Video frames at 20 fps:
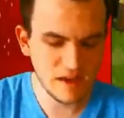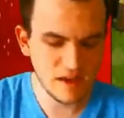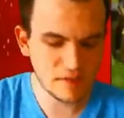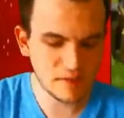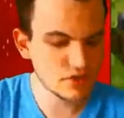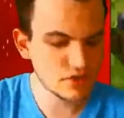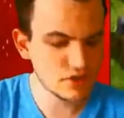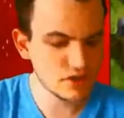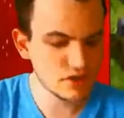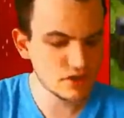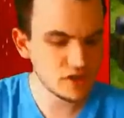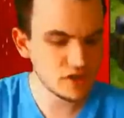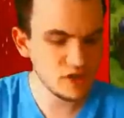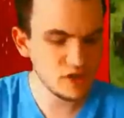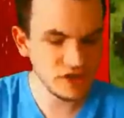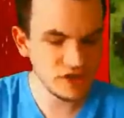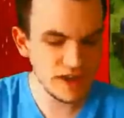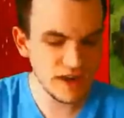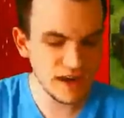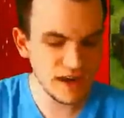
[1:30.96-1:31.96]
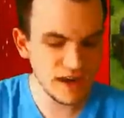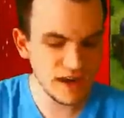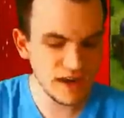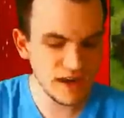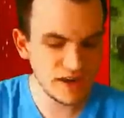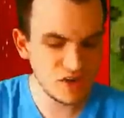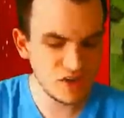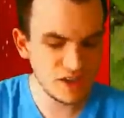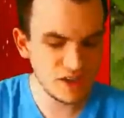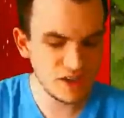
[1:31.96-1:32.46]
Here she goes.
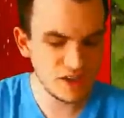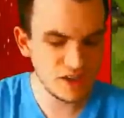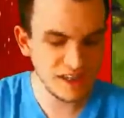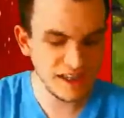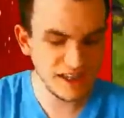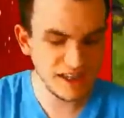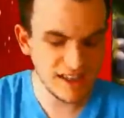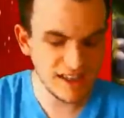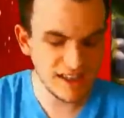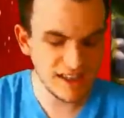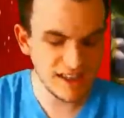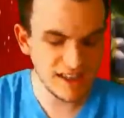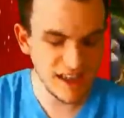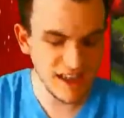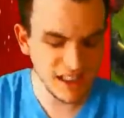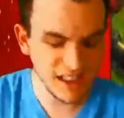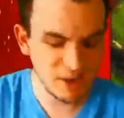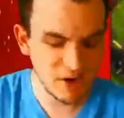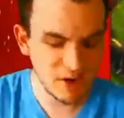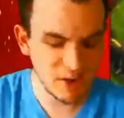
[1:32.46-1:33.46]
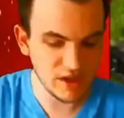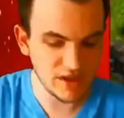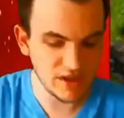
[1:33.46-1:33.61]
And she's going to hit the expo.